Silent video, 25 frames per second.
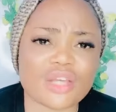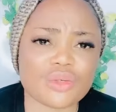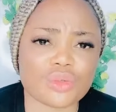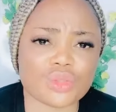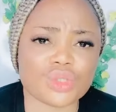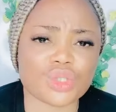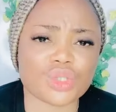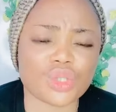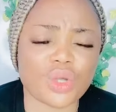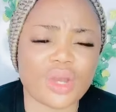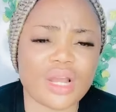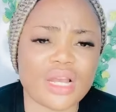
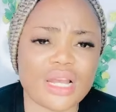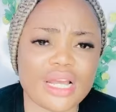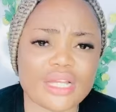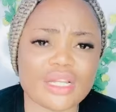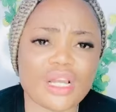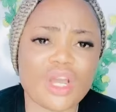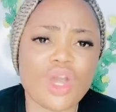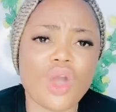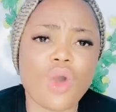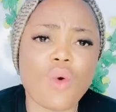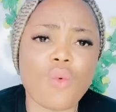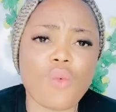toilet
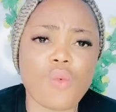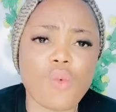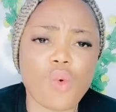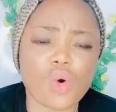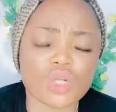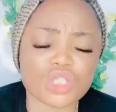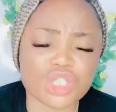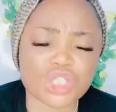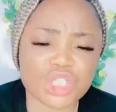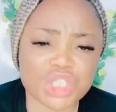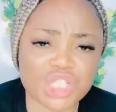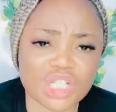
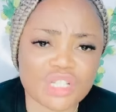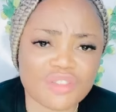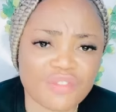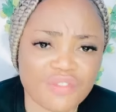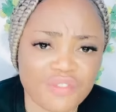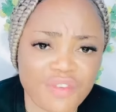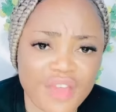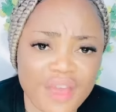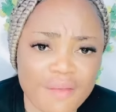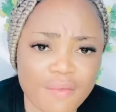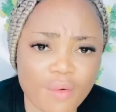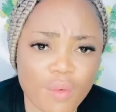wash it
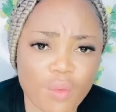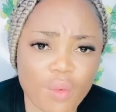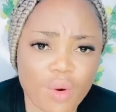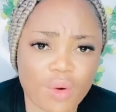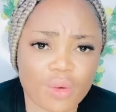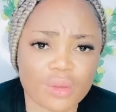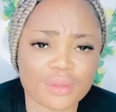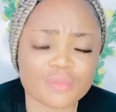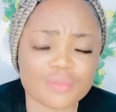very well